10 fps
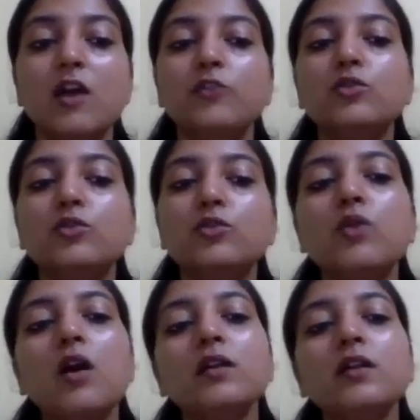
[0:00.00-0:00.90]
do
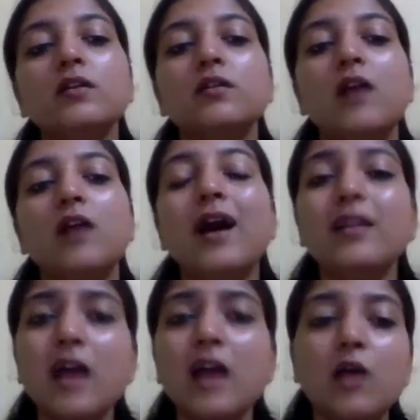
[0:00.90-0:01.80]
not
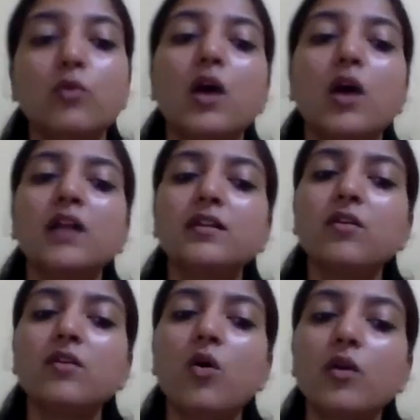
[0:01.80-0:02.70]
allow other
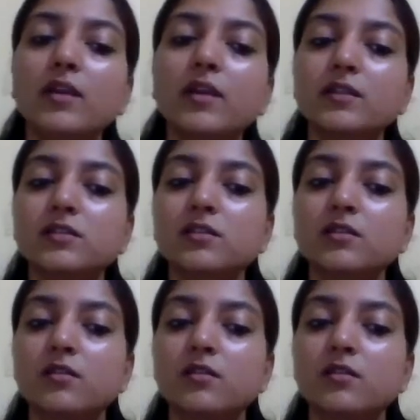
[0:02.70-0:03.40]
organs